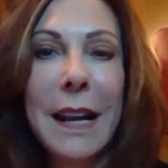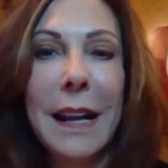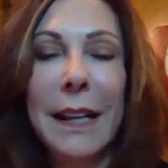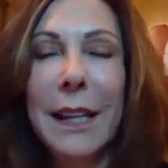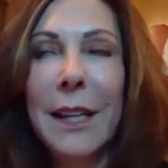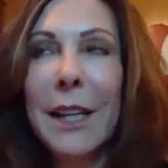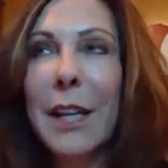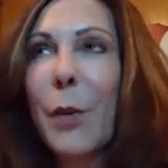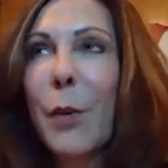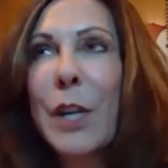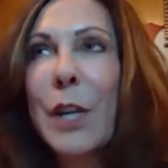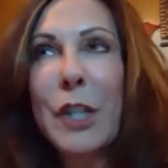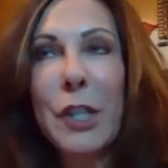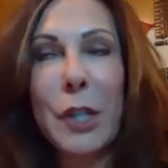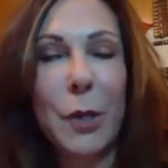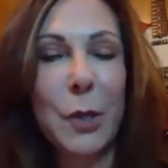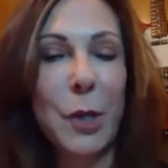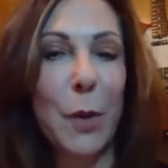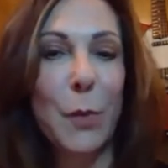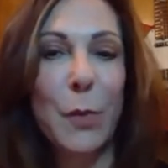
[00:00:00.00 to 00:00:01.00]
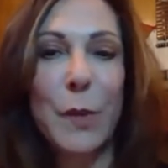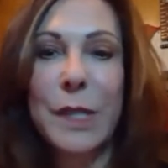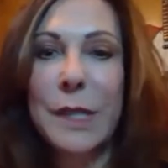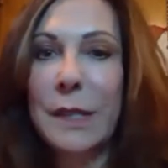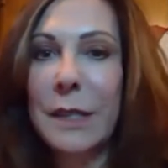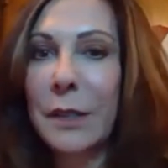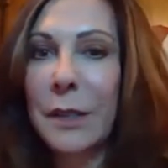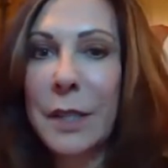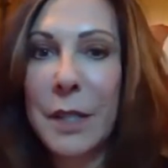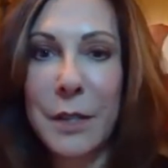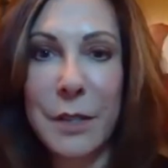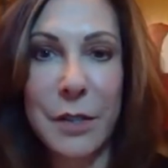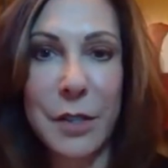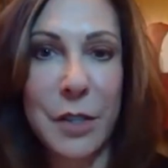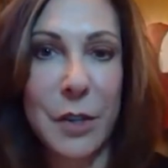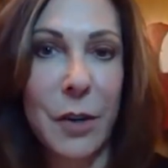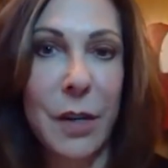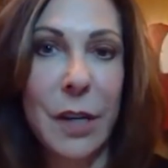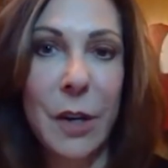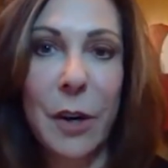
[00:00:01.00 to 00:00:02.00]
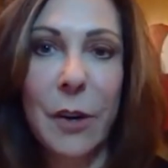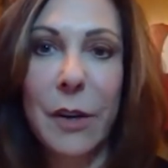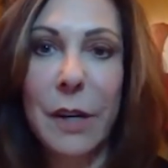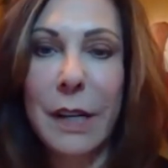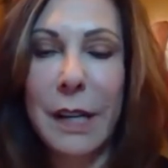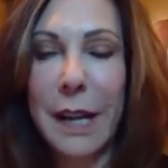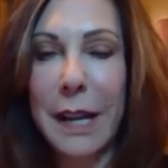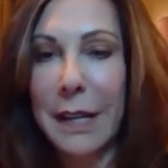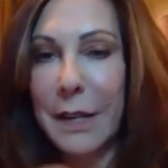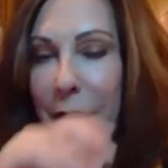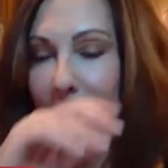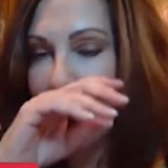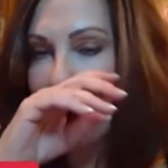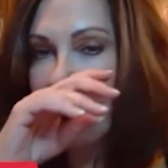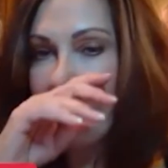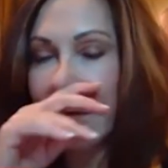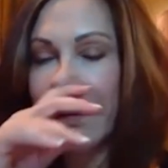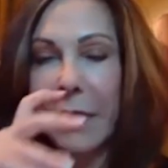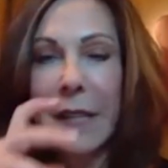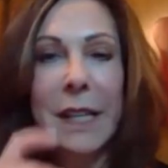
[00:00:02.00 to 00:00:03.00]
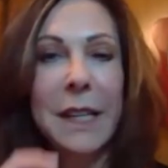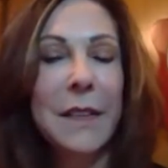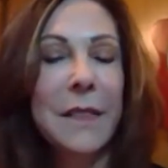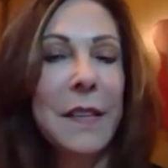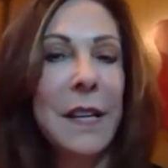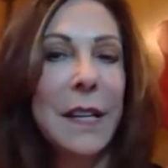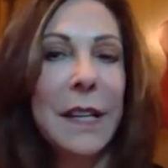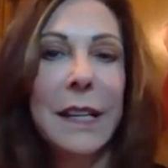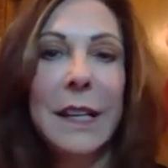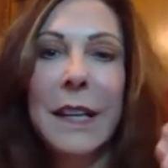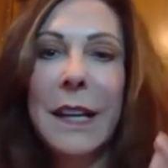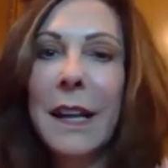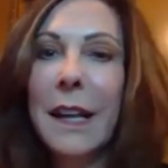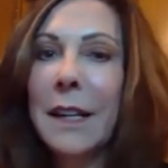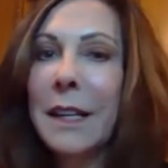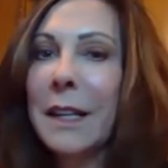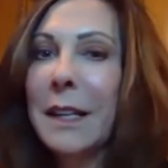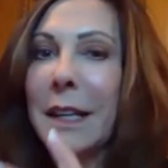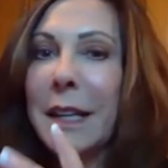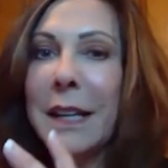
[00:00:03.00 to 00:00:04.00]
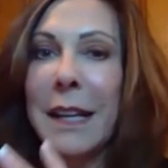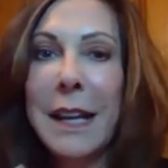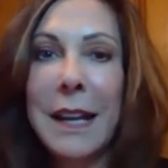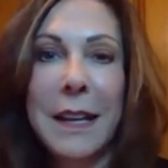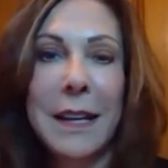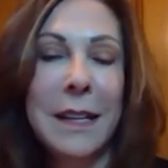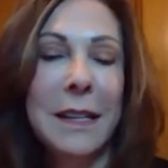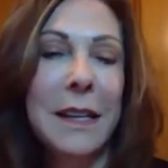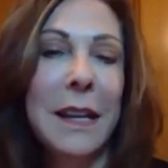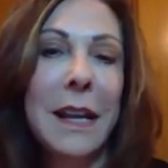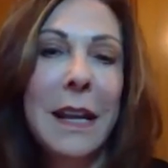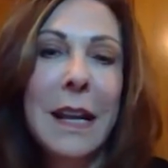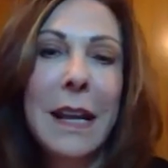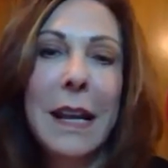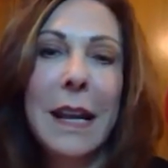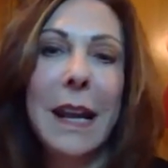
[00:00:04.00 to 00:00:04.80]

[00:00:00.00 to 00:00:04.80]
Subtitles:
You know, we showed our resilience during Hurricane Harvey and then again and again.